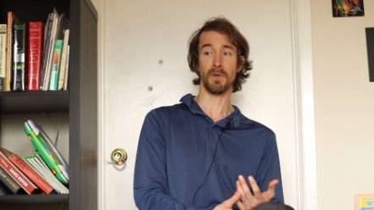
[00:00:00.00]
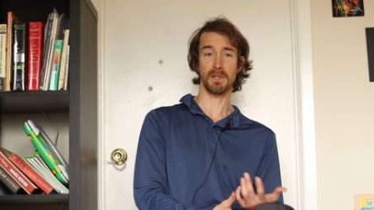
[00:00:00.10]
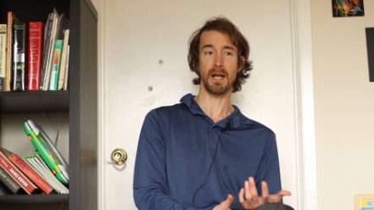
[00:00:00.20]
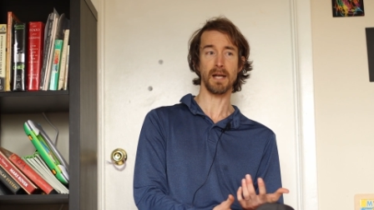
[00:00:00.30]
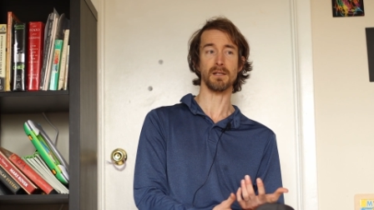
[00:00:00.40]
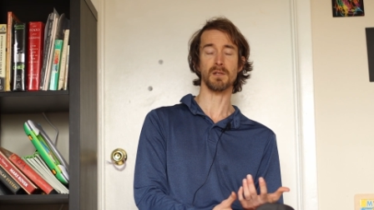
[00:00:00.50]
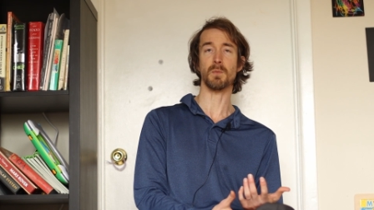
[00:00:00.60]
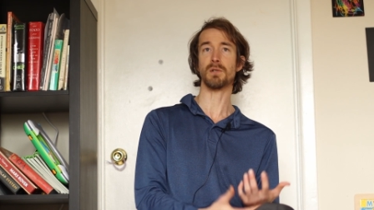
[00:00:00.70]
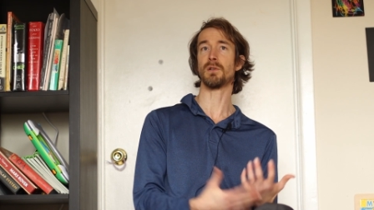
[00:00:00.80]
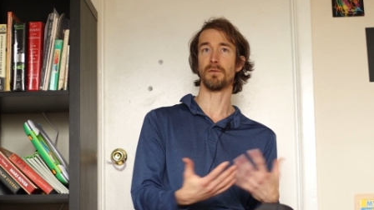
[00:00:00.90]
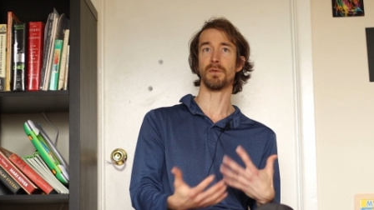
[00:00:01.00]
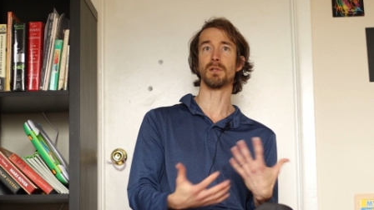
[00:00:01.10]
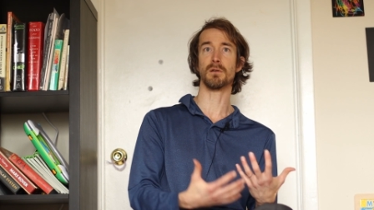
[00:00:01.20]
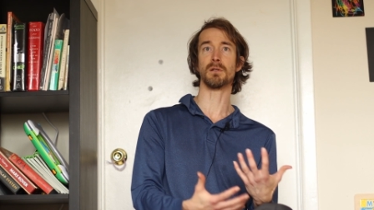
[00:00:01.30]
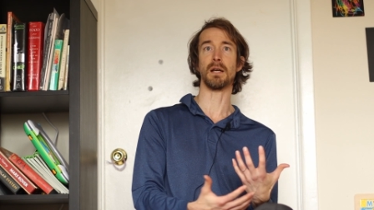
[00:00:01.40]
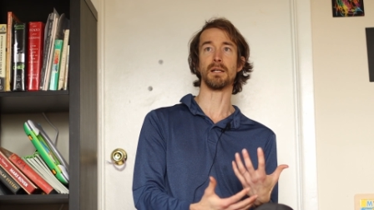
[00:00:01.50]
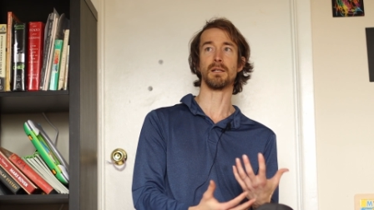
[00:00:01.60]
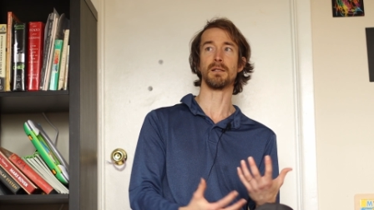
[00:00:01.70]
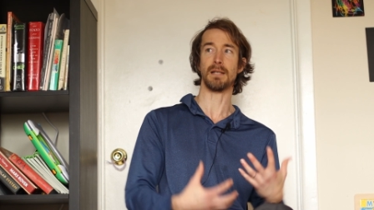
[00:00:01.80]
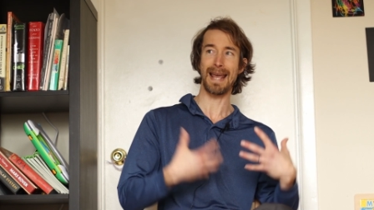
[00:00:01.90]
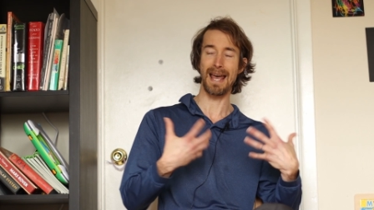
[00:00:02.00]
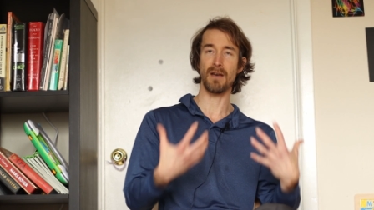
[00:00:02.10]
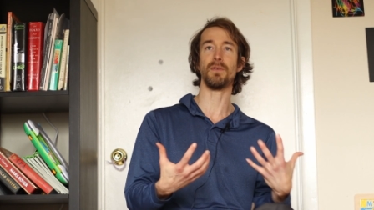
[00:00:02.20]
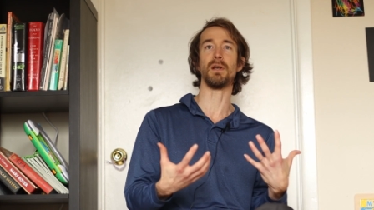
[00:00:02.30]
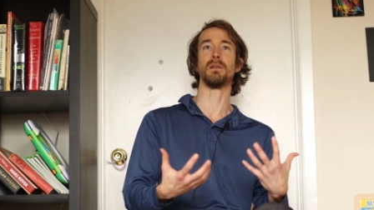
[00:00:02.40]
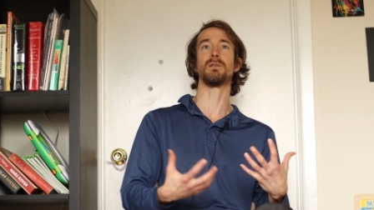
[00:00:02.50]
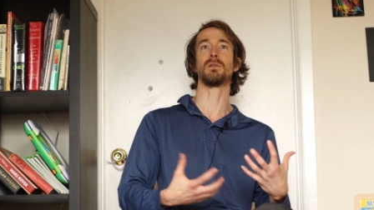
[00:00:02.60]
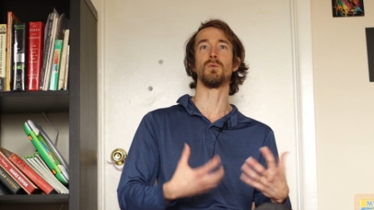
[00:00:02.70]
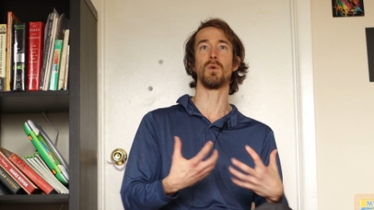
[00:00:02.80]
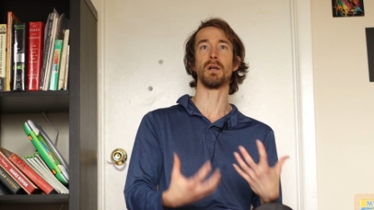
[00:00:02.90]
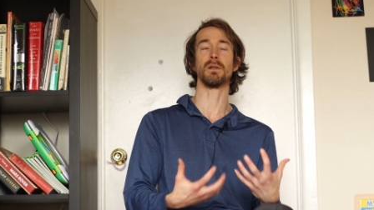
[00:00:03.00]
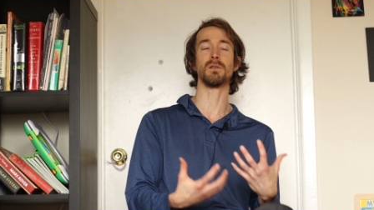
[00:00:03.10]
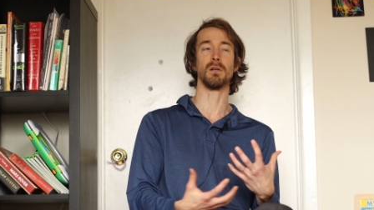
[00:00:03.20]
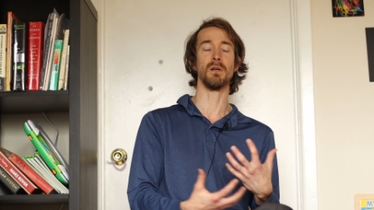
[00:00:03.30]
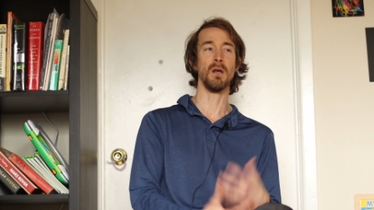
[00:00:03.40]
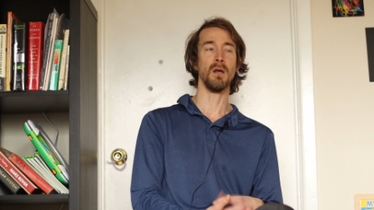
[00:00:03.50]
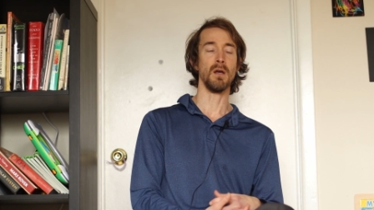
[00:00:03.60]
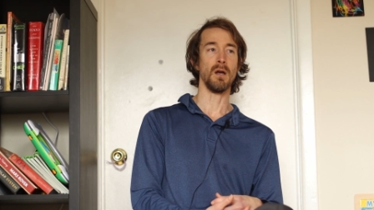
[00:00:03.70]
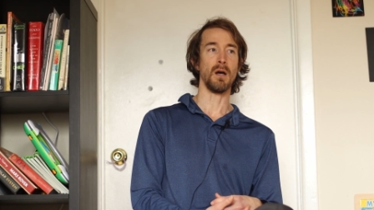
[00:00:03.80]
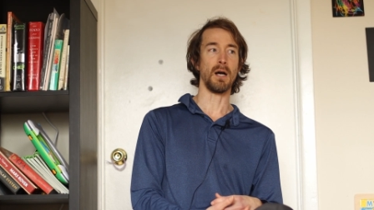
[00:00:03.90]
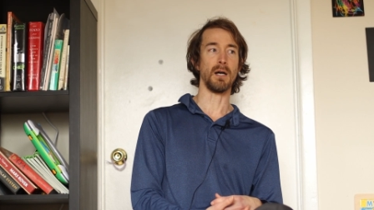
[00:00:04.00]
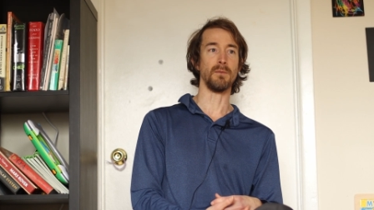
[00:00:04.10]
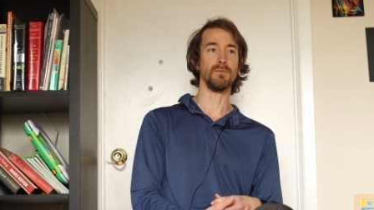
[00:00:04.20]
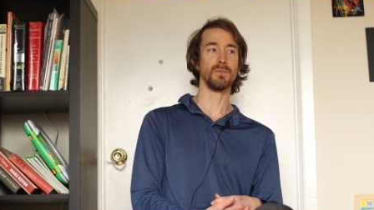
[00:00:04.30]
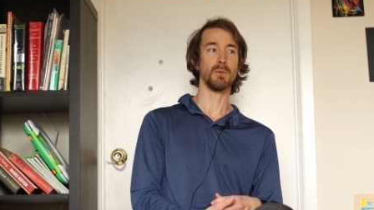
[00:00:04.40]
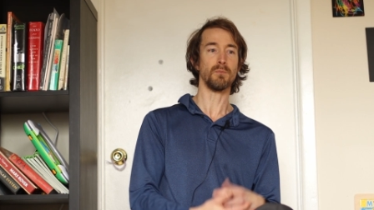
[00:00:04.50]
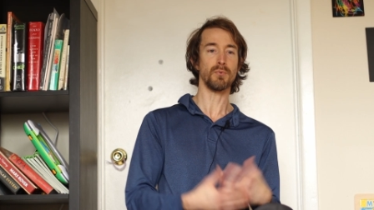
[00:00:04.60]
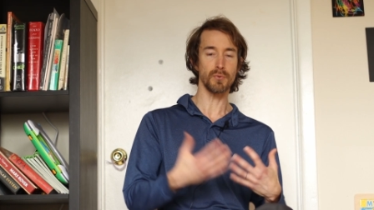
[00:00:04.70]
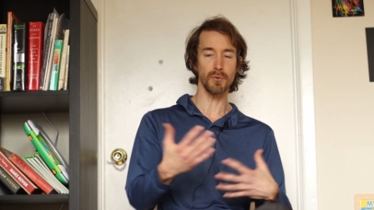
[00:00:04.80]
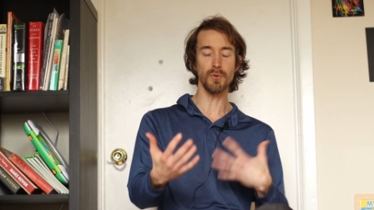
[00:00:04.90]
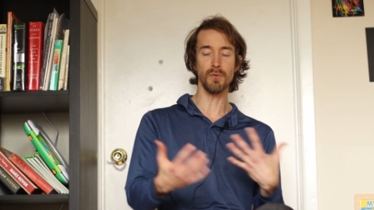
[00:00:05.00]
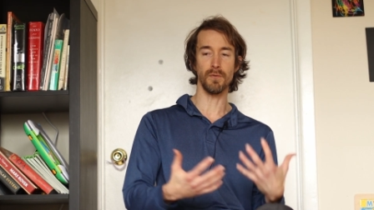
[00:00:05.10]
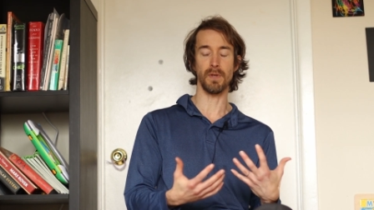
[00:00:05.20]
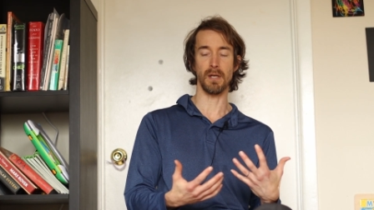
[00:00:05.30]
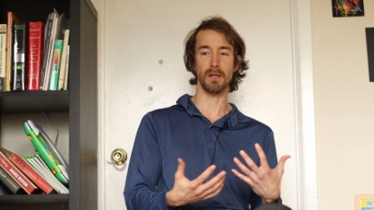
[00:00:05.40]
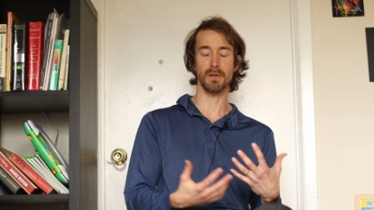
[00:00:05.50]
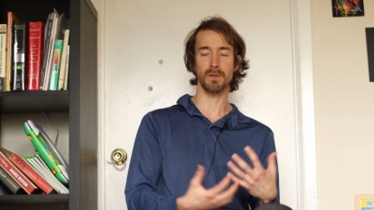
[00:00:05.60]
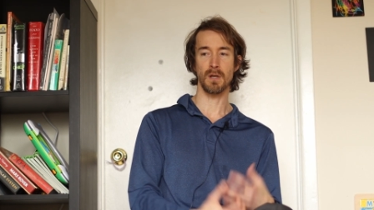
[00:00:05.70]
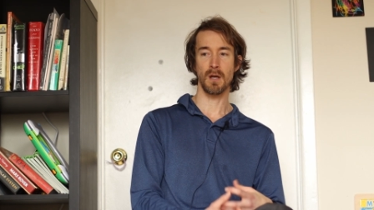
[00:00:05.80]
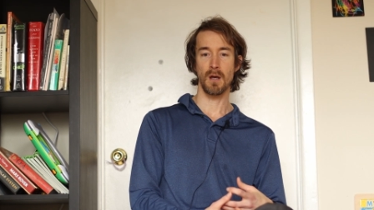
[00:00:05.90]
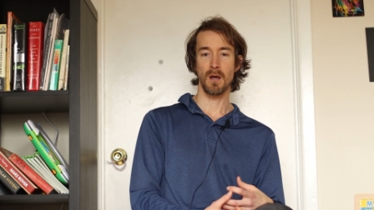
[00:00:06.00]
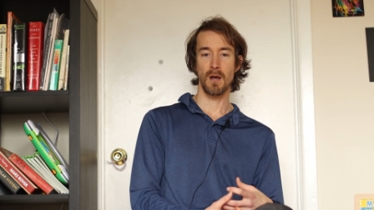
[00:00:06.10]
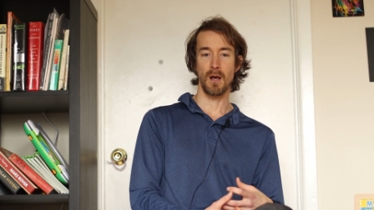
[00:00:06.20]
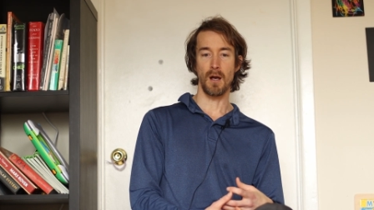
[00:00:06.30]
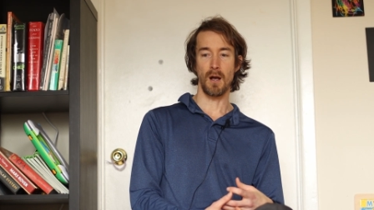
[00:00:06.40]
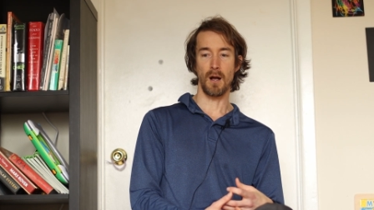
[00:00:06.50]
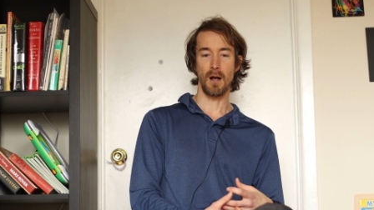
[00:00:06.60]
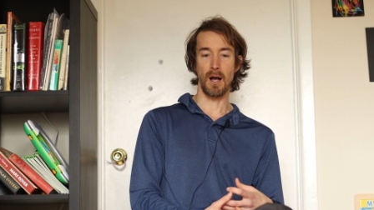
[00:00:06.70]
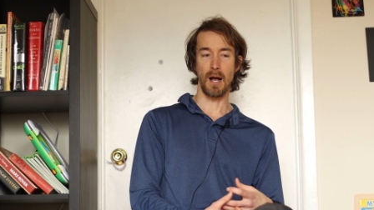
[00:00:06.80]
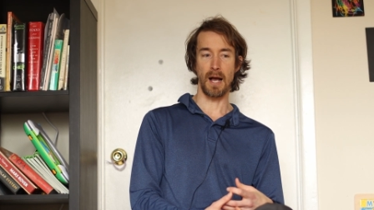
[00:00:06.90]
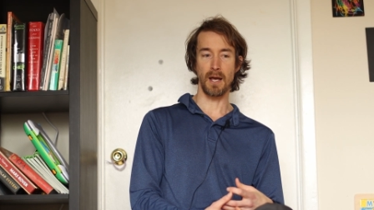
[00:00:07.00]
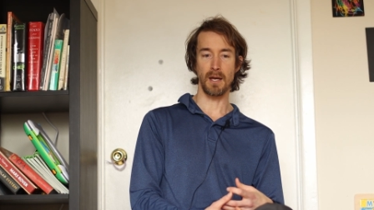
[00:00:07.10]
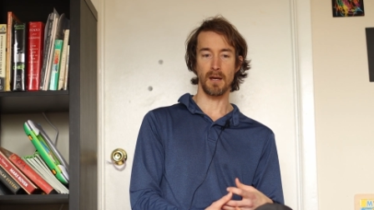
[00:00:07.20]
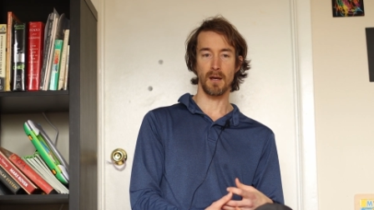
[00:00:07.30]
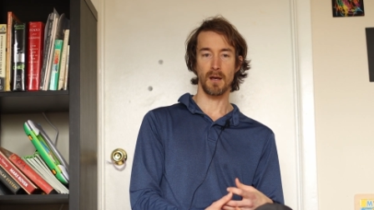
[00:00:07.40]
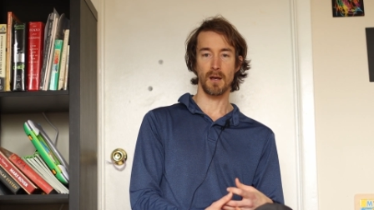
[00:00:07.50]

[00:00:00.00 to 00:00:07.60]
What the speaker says: science, especially the physical sciences and evidence and wanting to prove things, I